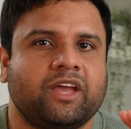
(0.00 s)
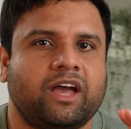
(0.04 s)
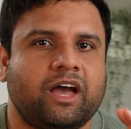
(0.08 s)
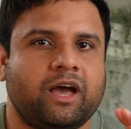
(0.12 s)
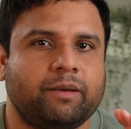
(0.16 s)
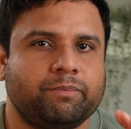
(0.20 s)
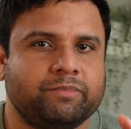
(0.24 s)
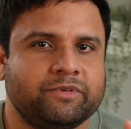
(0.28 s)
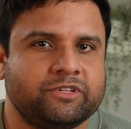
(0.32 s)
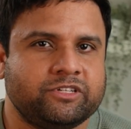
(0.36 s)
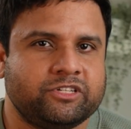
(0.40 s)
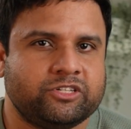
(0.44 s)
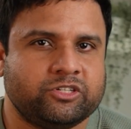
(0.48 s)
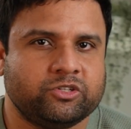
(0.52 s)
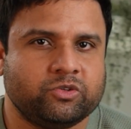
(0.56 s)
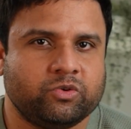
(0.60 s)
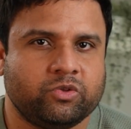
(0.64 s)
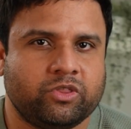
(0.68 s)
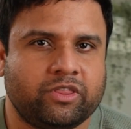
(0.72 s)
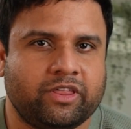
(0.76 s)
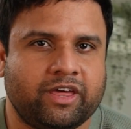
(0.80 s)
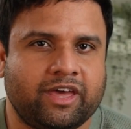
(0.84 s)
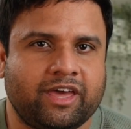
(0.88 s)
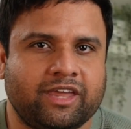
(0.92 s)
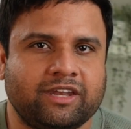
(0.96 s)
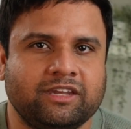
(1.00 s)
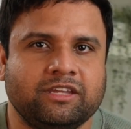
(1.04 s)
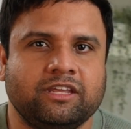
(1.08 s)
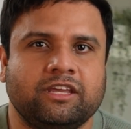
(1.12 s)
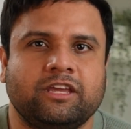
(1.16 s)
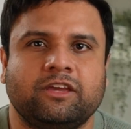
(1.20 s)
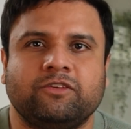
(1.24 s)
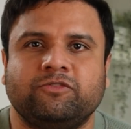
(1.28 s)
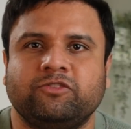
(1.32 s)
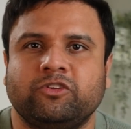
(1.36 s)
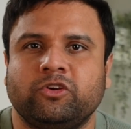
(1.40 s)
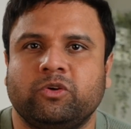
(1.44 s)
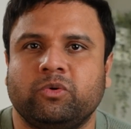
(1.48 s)
Up until then,
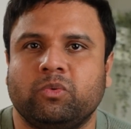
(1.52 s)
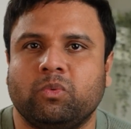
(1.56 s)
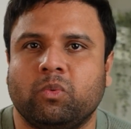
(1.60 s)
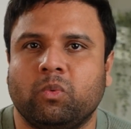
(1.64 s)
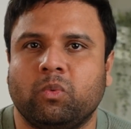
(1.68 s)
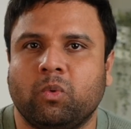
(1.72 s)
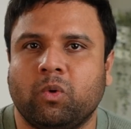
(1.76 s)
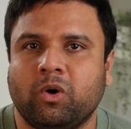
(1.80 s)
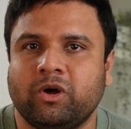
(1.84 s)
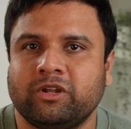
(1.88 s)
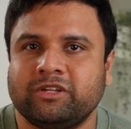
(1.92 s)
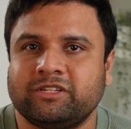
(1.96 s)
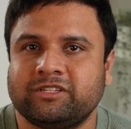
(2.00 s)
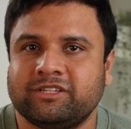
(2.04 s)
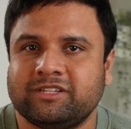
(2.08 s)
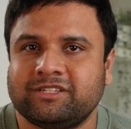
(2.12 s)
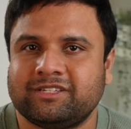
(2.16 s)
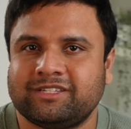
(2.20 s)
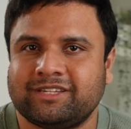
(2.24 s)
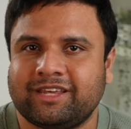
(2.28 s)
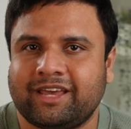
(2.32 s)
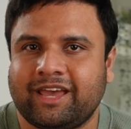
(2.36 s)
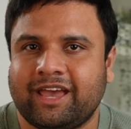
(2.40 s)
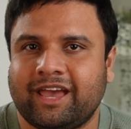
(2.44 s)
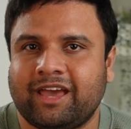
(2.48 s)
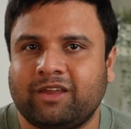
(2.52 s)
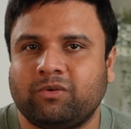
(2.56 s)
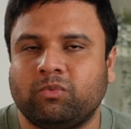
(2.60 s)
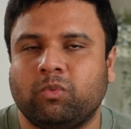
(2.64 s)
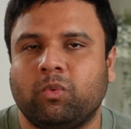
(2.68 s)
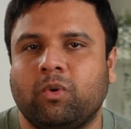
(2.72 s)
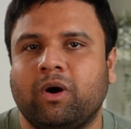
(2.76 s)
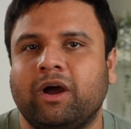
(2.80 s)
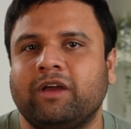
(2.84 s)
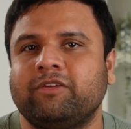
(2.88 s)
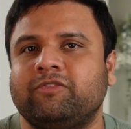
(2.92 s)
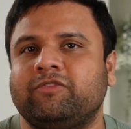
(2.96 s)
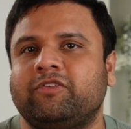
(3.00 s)
if you wanted to add
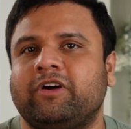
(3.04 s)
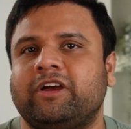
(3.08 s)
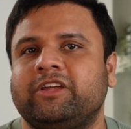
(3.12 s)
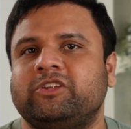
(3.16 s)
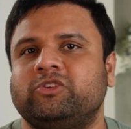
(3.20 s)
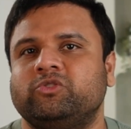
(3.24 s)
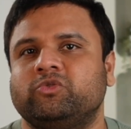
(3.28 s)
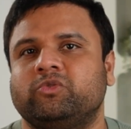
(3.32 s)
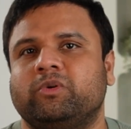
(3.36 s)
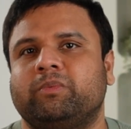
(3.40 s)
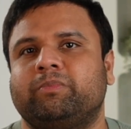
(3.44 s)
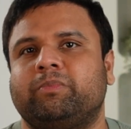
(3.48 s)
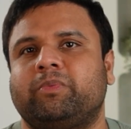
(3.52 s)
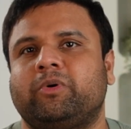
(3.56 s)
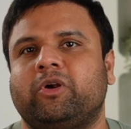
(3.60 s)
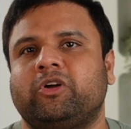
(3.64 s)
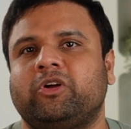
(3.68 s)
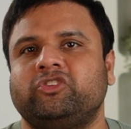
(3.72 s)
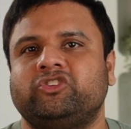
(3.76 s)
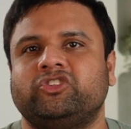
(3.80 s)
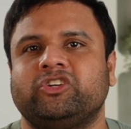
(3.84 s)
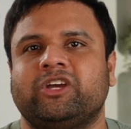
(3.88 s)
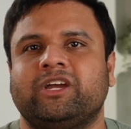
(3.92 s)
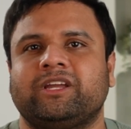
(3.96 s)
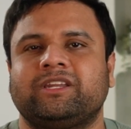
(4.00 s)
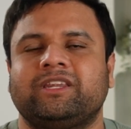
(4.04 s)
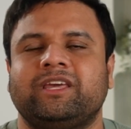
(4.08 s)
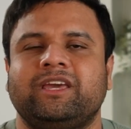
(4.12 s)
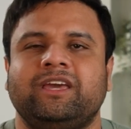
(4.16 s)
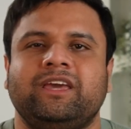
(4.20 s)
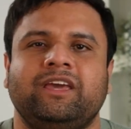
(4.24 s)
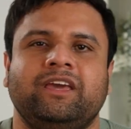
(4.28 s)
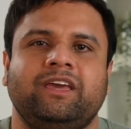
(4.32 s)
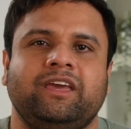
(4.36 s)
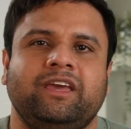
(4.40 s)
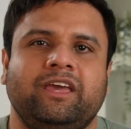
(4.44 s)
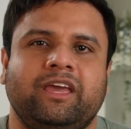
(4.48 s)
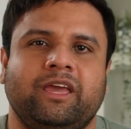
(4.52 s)
Wi-Fi to a project,
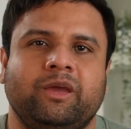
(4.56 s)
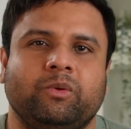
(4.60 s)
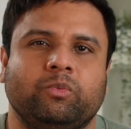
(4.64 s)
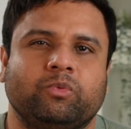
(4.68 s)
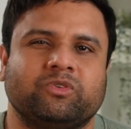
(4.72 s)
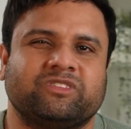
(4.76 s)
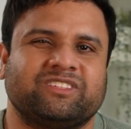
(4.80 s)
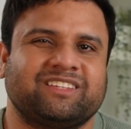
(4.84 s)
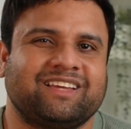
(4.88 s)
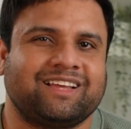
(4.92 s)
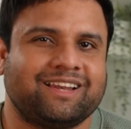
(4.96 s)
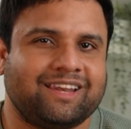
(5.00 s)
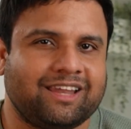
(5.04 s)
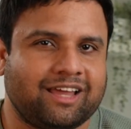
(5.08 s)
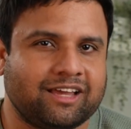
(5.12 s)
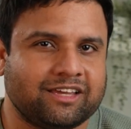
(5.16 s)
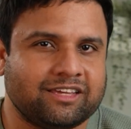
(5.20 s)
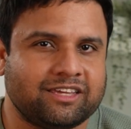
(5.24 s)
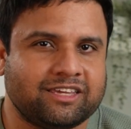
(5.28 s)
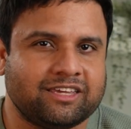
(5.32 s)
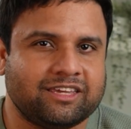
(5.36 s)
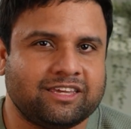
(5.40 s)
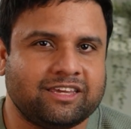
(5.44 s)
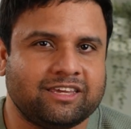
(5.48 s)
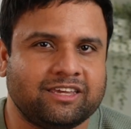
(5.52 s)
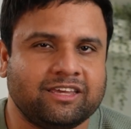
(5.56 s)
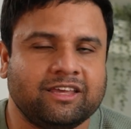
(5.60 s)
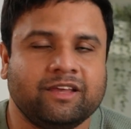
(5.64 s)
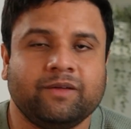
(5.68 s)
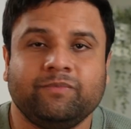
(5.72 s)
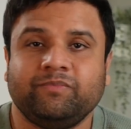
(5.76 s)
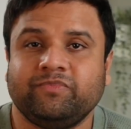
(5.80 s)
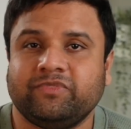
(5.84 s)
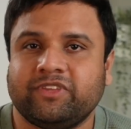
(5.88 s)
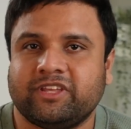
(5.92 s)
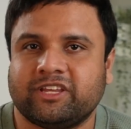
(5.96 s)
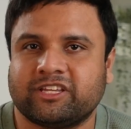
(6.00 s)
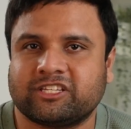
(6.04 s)
it was clunky,
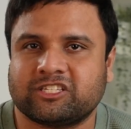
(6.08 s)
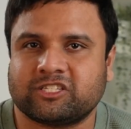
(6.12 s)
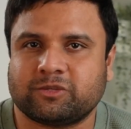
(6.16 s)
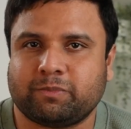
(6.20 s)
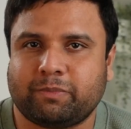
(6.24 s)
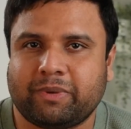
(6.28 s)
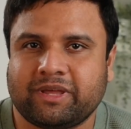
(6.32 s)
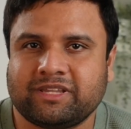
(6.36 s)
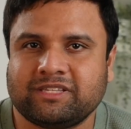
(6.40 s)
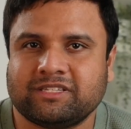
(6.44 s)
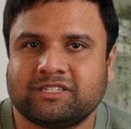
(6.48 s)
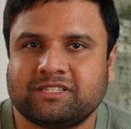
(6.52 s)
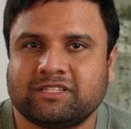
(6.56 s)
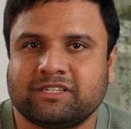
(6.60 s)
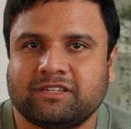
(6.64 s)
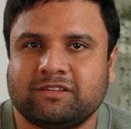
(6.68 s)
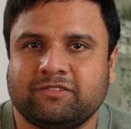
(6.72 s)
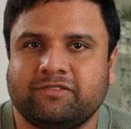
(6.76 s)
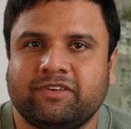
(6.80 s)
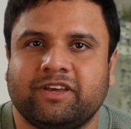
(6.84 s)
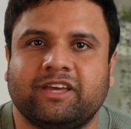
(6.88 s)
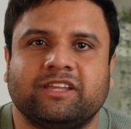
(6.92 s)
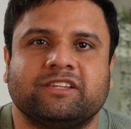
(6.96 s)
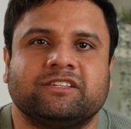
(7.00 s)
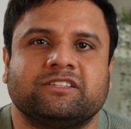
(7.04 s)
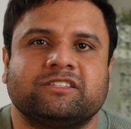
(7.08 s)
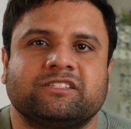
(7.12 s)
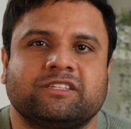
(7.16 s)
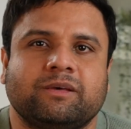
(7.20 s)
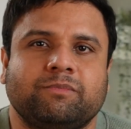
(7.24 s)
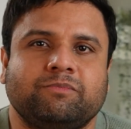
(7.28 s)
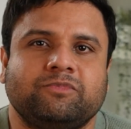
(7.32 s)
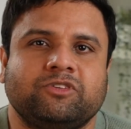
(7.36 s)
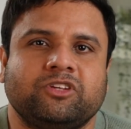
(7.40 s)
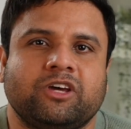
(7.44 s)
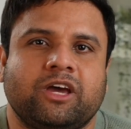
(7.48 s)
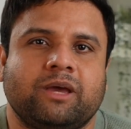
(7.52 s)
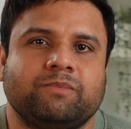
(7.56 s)
expensive, and
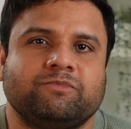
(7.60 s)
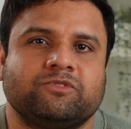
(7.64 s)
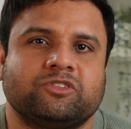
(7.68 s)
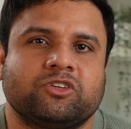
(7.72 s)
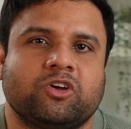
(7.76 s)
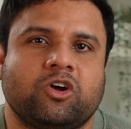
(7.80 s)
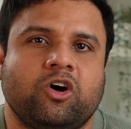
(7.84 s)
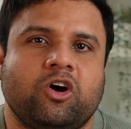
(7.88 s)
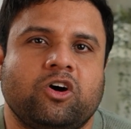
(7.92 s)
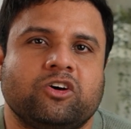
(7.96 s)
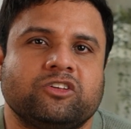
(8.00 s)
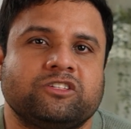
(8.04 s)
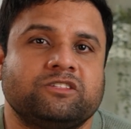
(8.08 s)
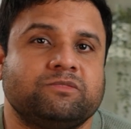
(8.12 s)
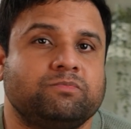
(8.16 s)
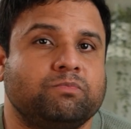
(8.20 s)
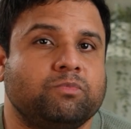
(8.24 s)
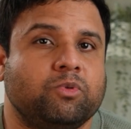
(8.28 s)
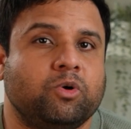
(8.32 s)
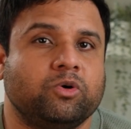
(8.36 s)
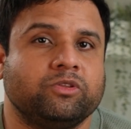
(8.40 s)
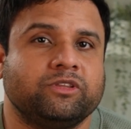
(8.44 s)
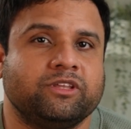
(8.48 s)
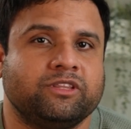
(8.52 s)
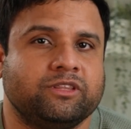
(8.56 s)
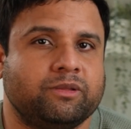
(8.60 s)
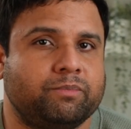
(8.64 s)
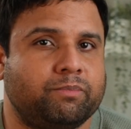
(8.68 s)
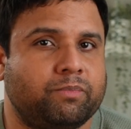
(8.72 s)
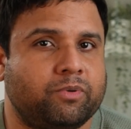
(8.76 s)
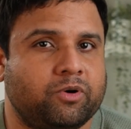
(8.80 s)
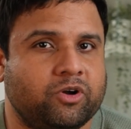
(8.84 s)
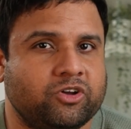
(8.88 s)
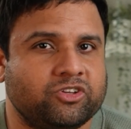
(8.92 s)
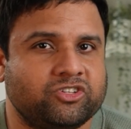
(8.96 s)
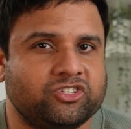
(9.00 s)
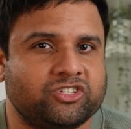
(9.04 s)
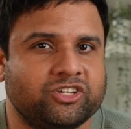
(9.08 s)
sometimes cost more than the
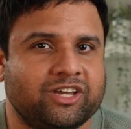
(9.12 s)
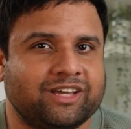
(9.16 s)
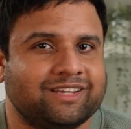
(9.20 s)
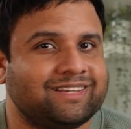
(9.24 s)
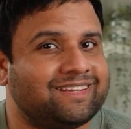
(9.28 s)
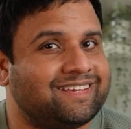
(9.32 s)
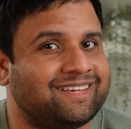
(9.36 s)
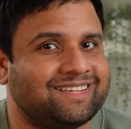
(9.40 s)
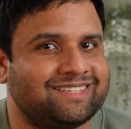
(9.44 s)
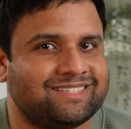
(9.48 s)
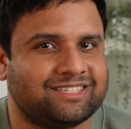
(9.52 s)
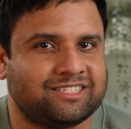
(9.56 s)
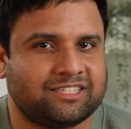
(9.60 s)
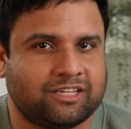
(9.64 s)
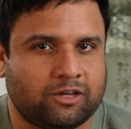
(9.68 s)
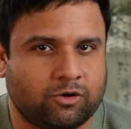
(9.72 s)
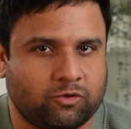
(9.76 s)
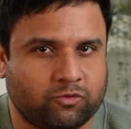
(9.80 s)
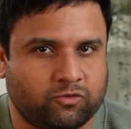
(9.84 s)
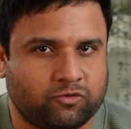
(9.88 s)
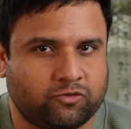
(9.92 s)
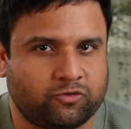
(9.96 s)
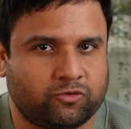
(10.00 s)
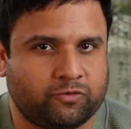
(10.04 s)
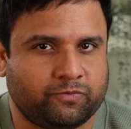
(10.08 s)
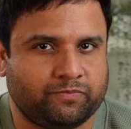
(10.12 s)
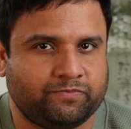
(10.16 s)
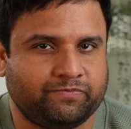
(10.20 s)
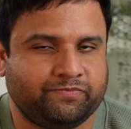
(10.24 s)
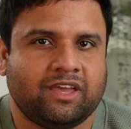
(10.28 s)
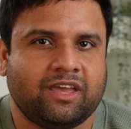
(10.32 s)
project itself.